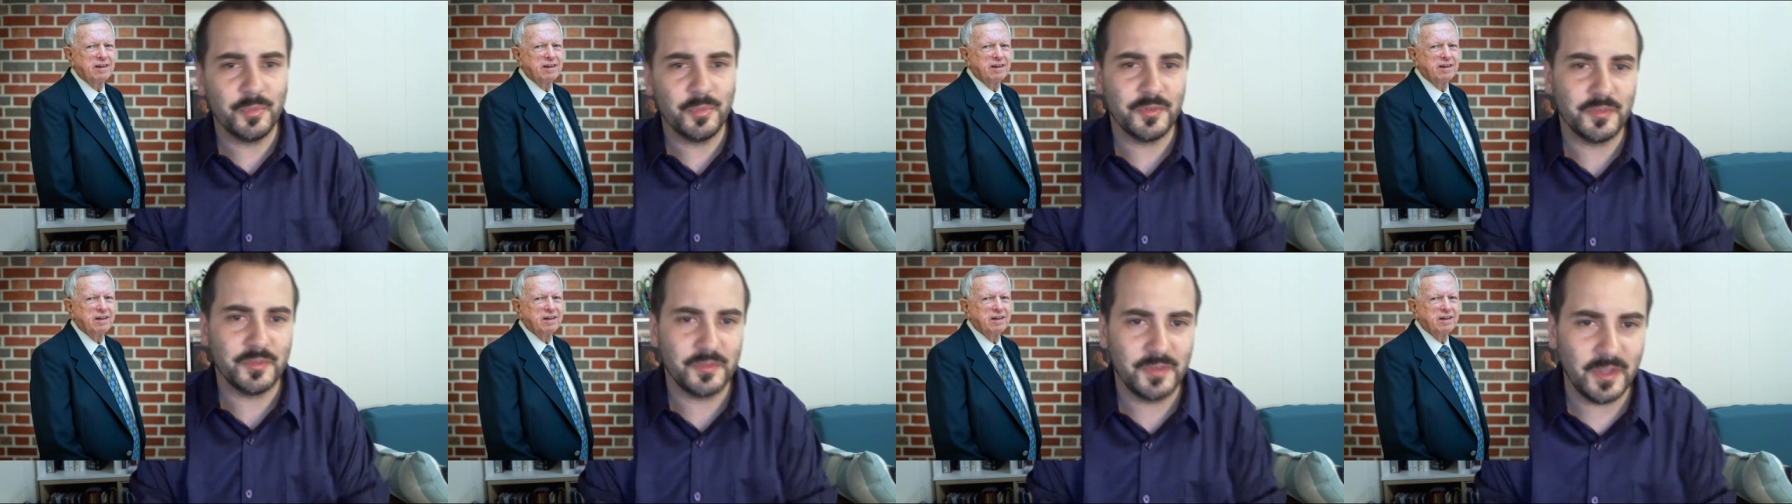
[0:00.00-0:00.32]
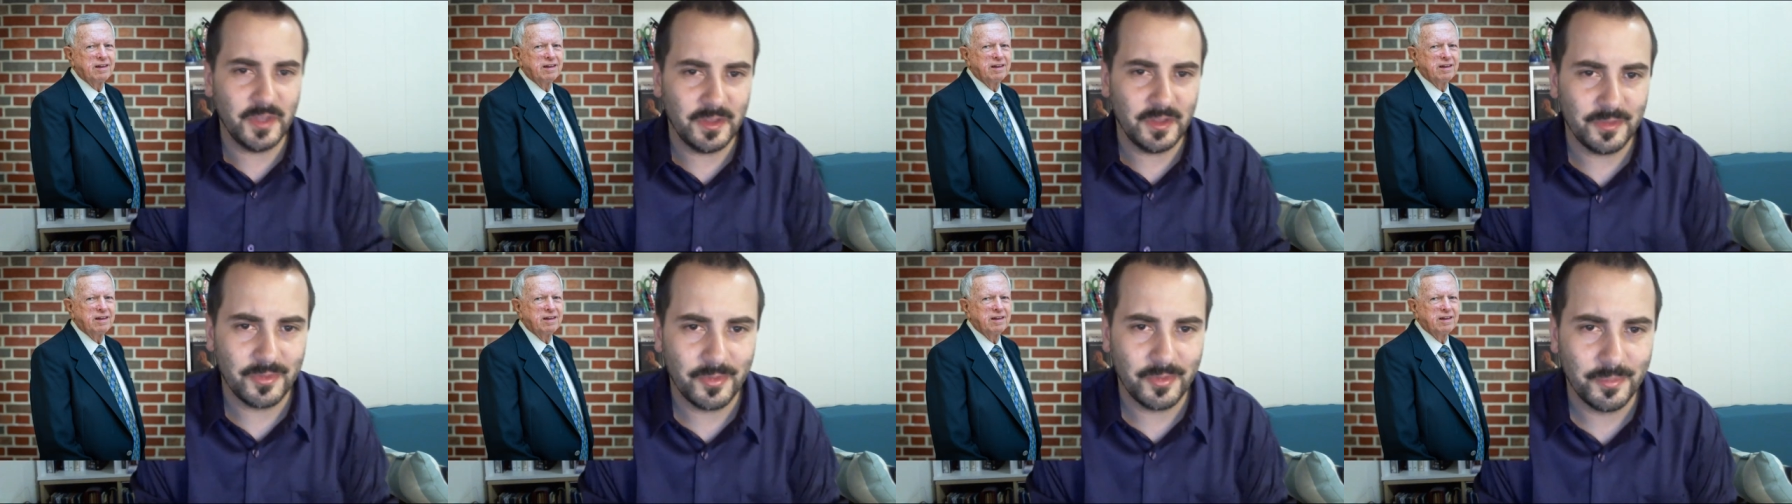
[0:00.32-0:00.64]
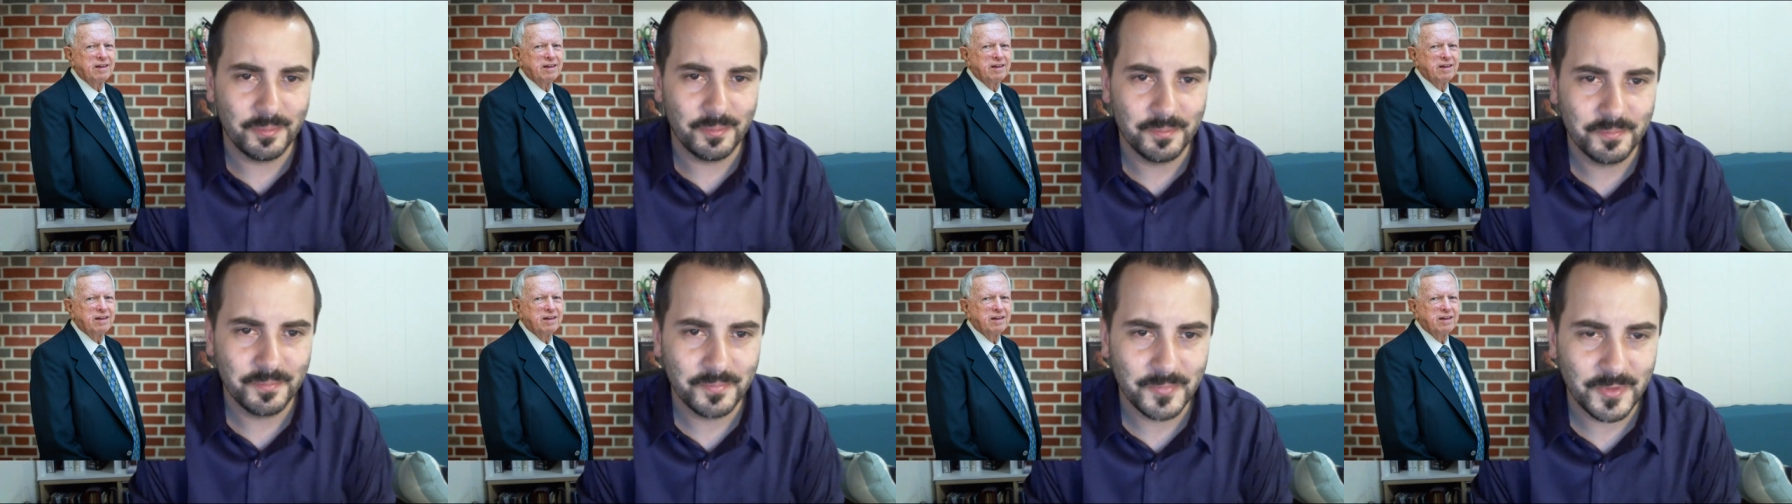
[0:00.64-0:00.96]
Stith
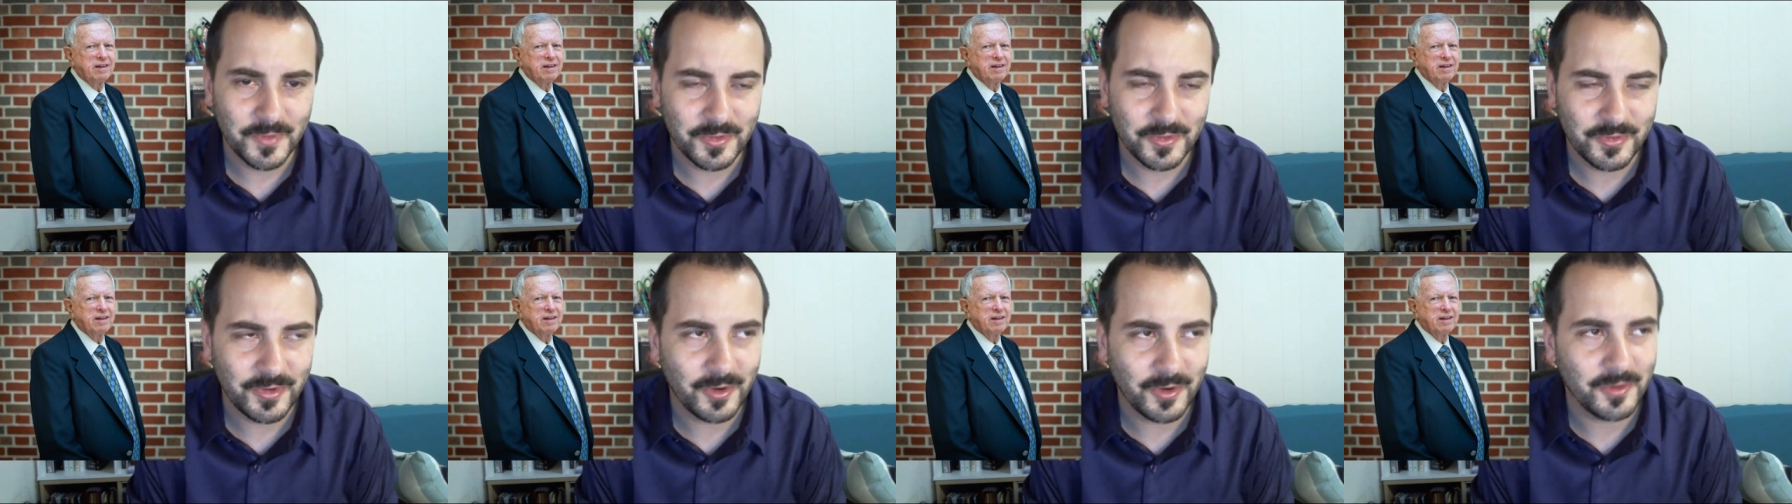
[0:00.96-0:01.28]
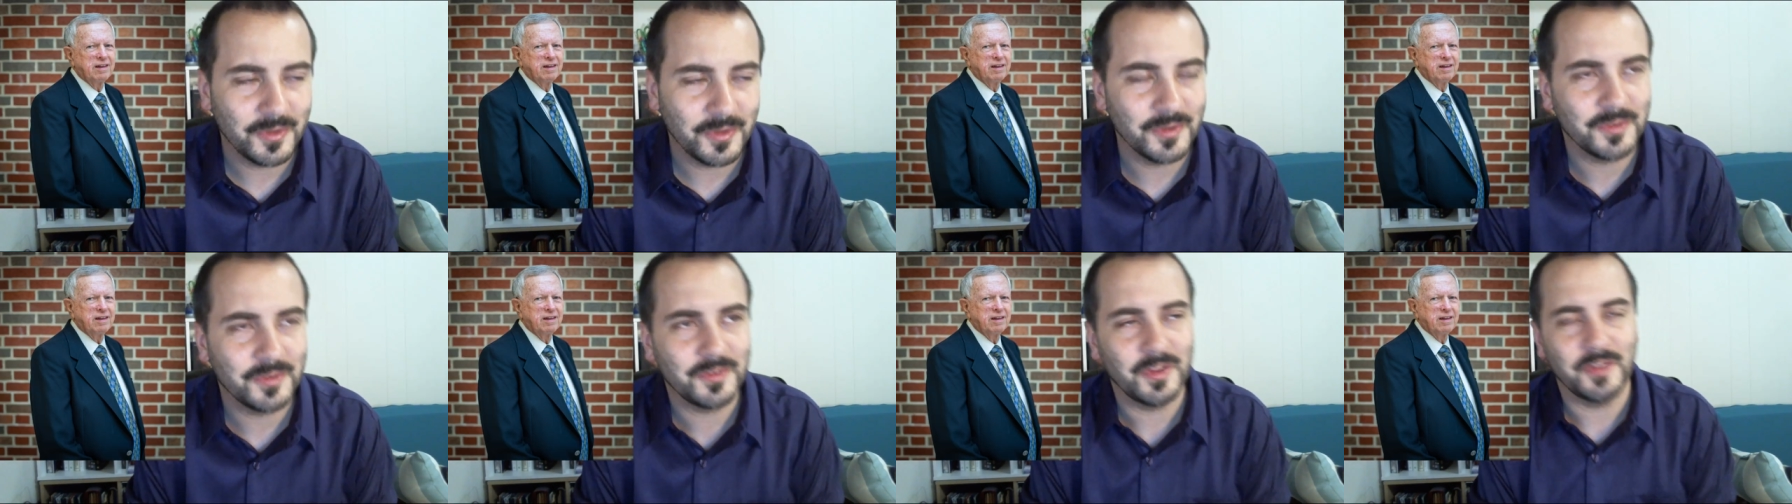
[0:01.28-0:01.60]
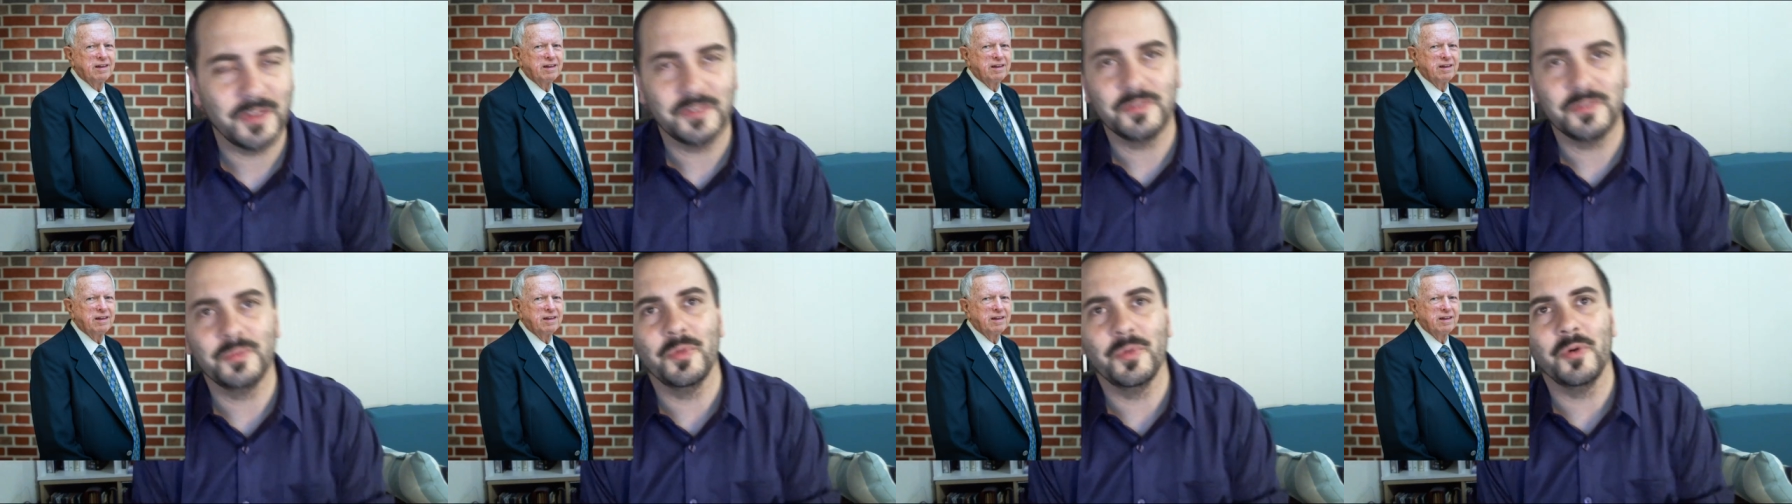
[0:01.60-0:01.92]
shared his
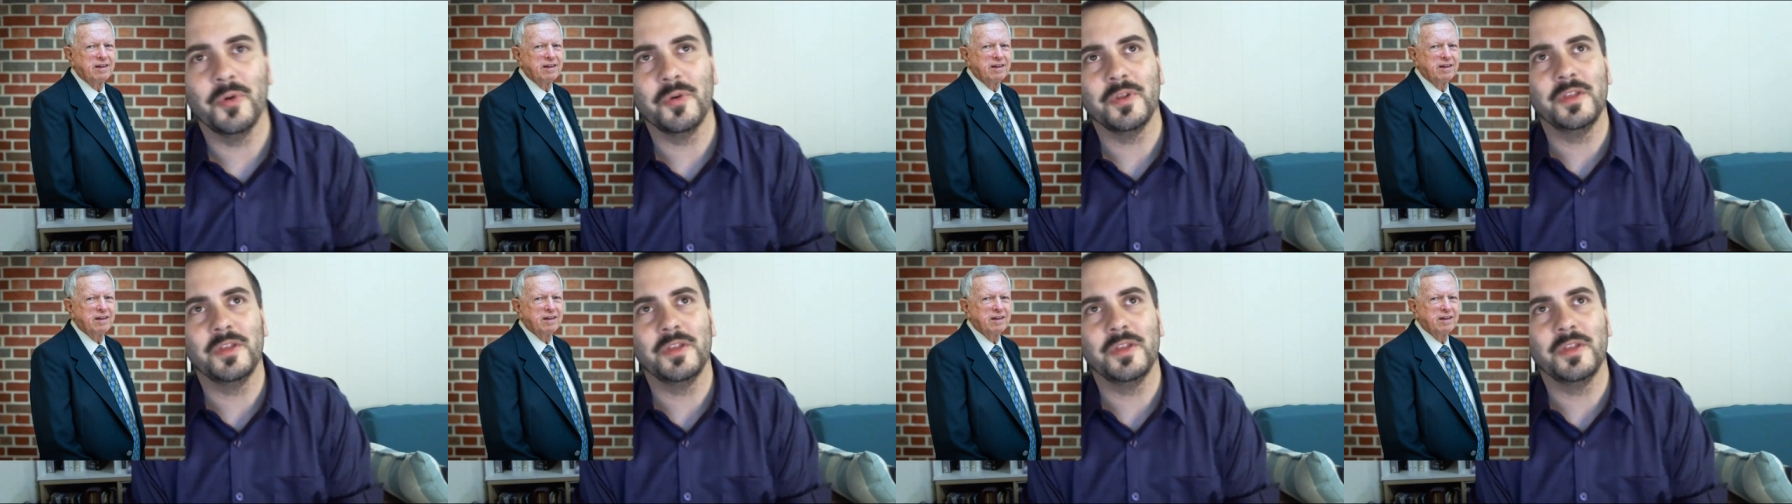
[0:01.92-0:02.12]
testimony.